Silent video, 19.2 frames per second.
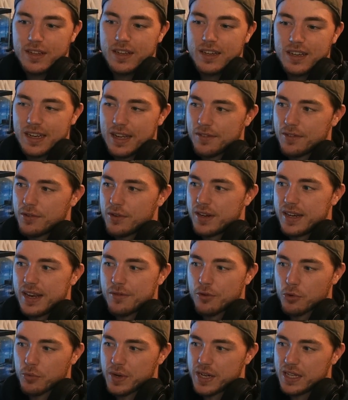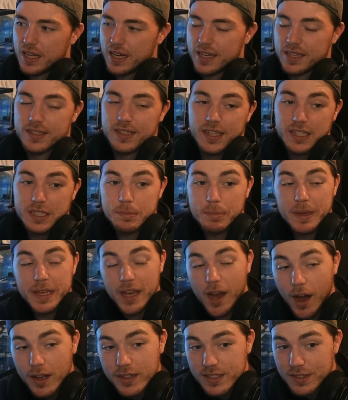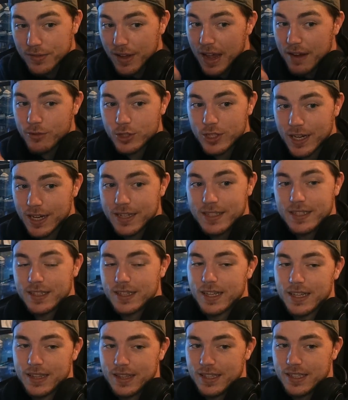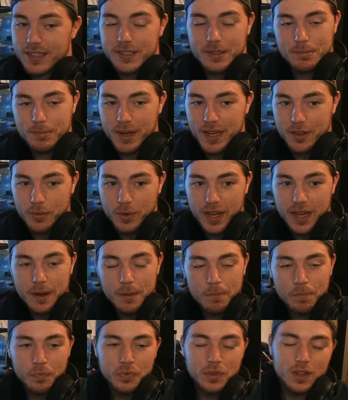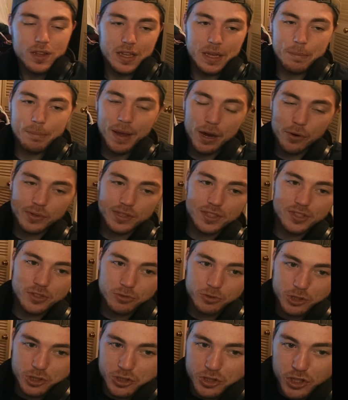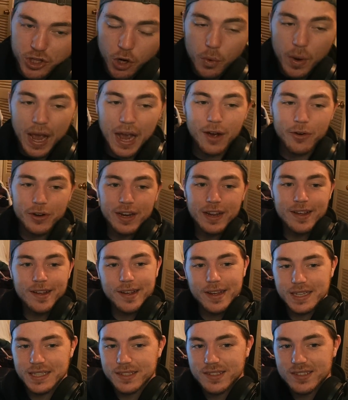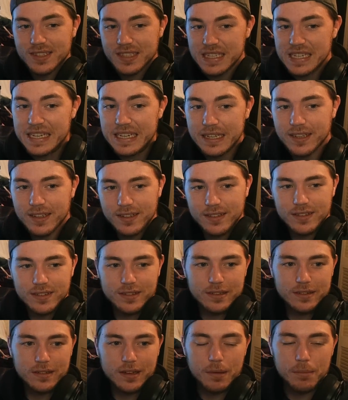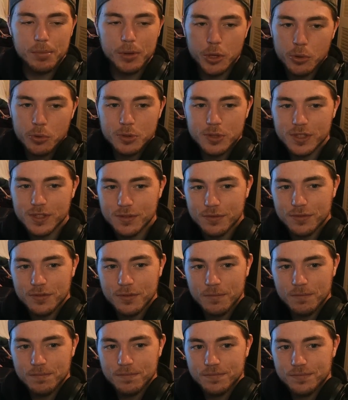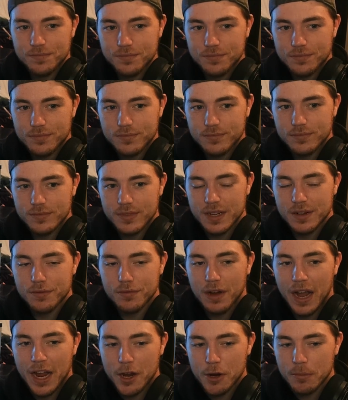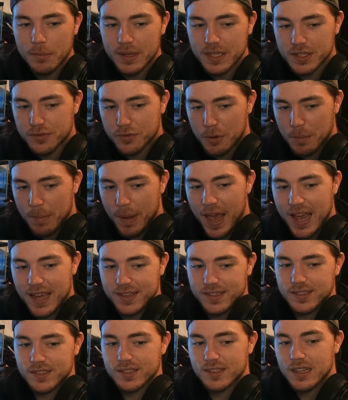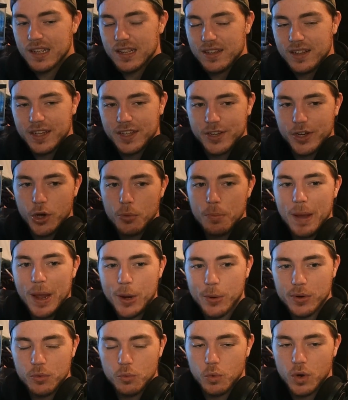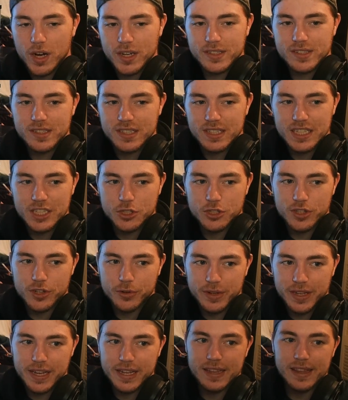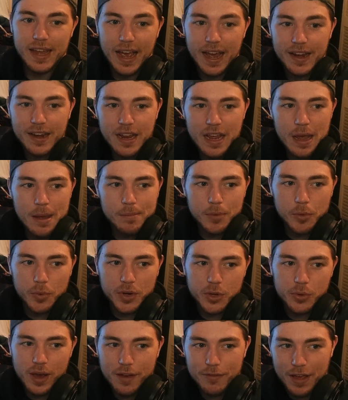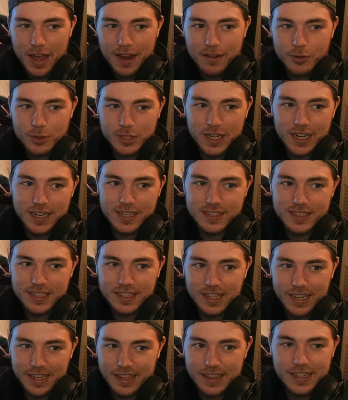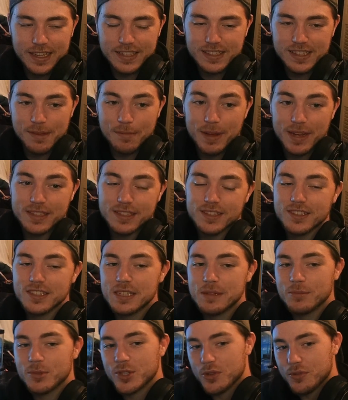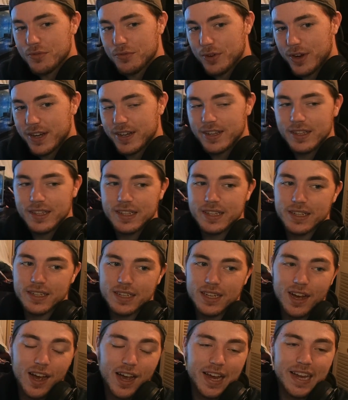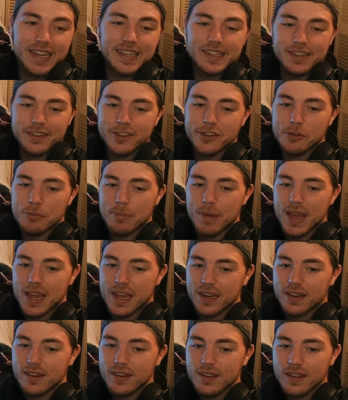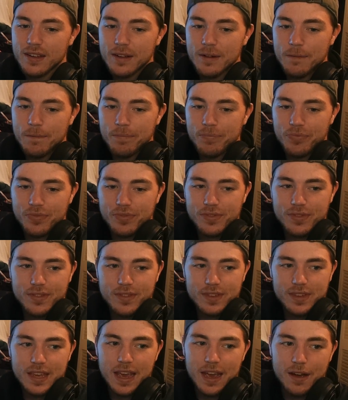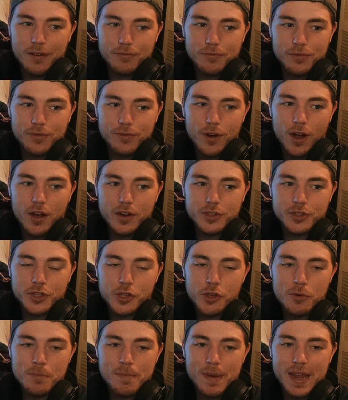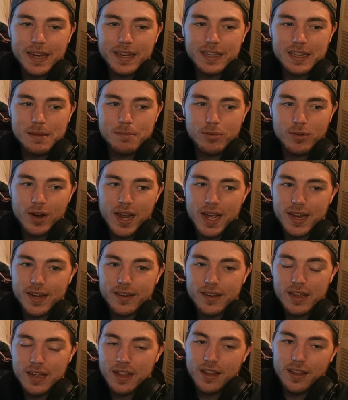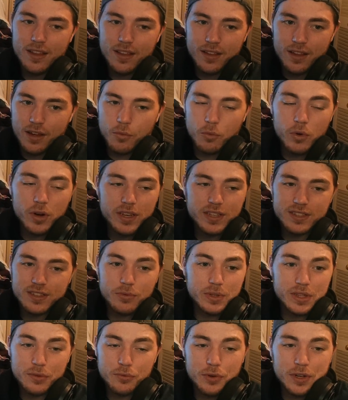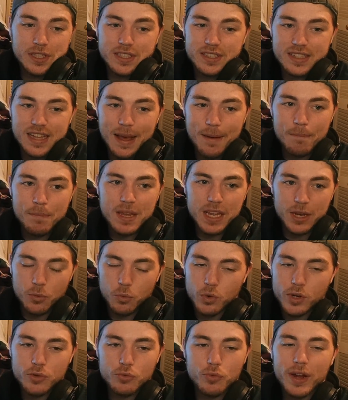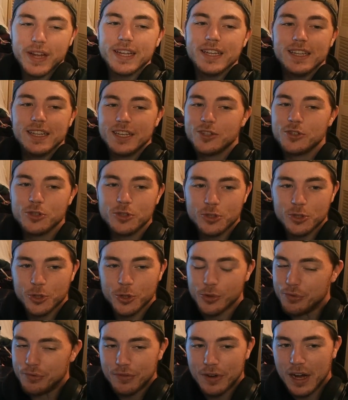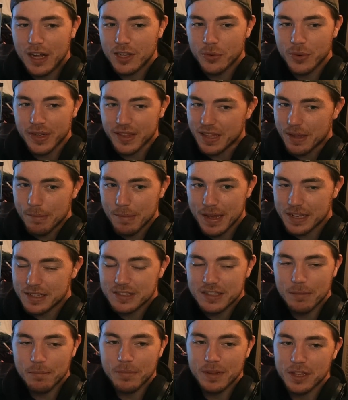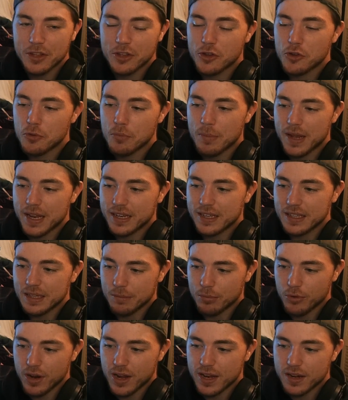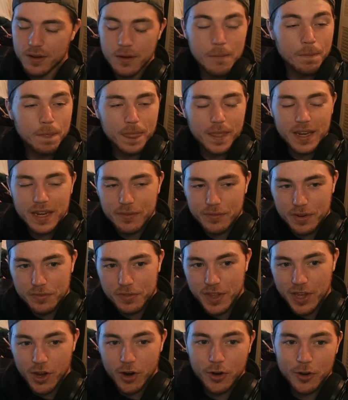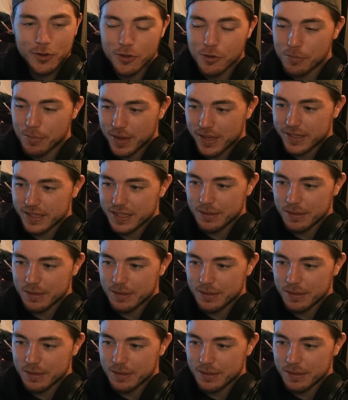I never realized, and it's because of advertising like this, by the way. Like, parents don't just go out and seek abusive environments for pets. Like, no parent wants to teach their kid that. But when you have advertising like this that makes it seem so friendly and kind and humane, yeah, frogs humanely bred. What the fuck does that mean? What regulations are you following that makes something humanely bred? And even if they are humanely